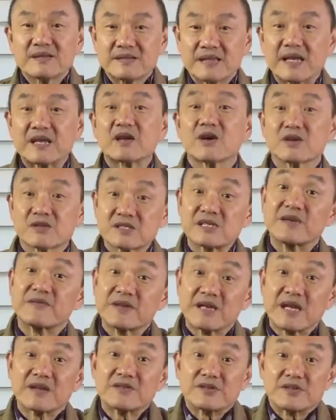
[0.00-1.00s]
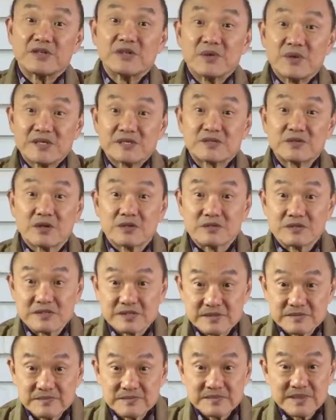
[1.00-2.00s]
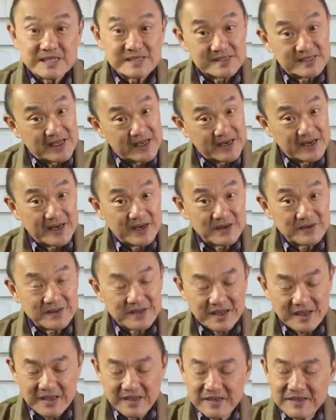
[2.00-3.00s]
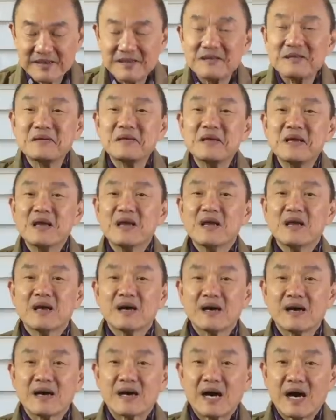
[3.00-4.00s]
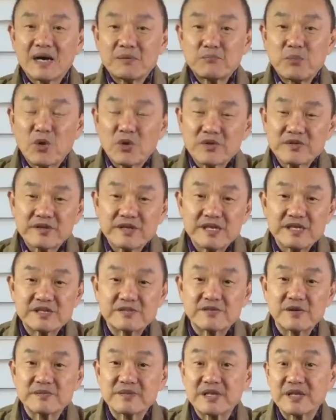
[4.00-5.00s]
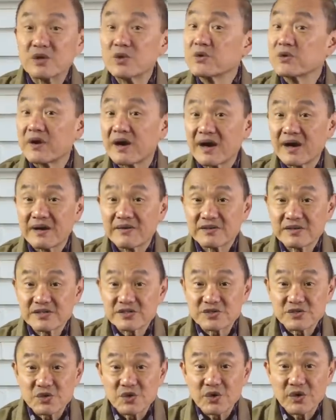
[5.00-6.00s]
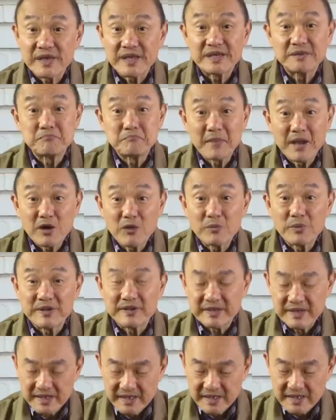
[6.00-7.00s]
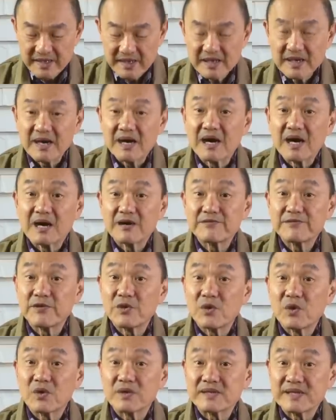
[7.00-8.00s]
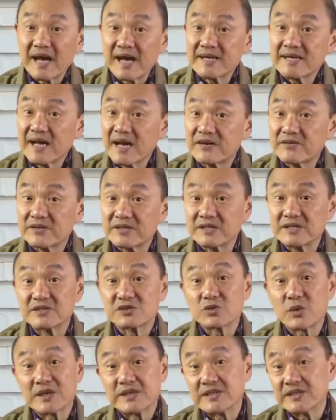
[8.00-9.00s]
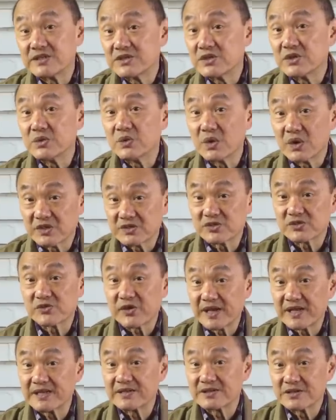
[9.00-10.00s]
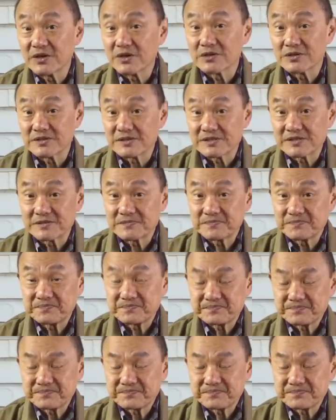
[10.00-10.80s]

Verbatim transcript: They cost $700 US. Let's get it out there. I bought these from the Urahara Store in Melbourne for 922 Australian dollars.